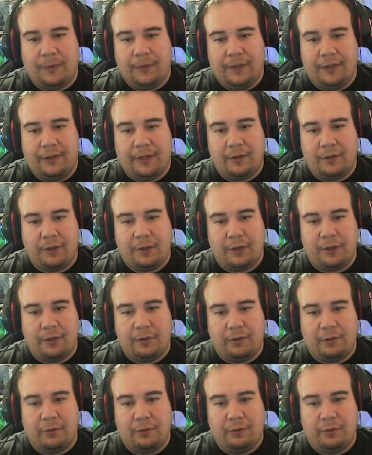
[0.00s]
Then you're going to
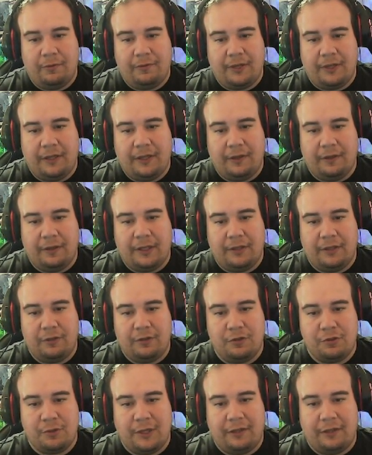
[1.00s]
go over here into
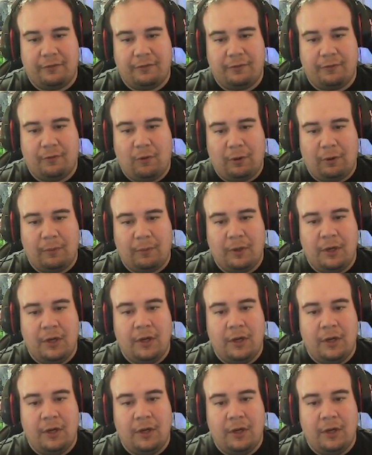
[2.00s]
Transform.